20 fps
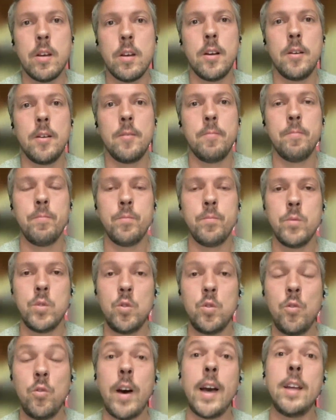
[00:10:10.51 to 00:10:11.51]

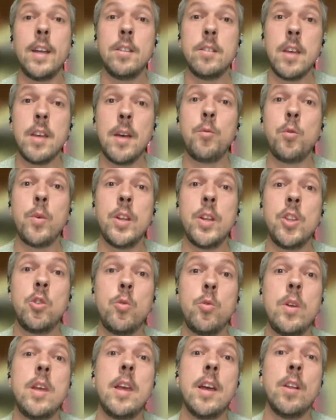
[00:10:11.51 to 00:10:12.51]
to fight
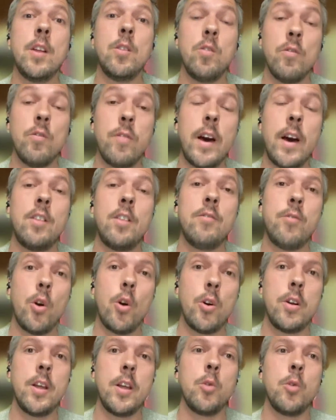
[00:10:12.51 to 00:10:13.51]
M23 and to fight
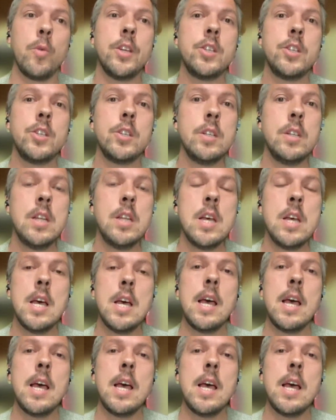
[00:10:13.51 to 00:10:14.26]
foreign aggression.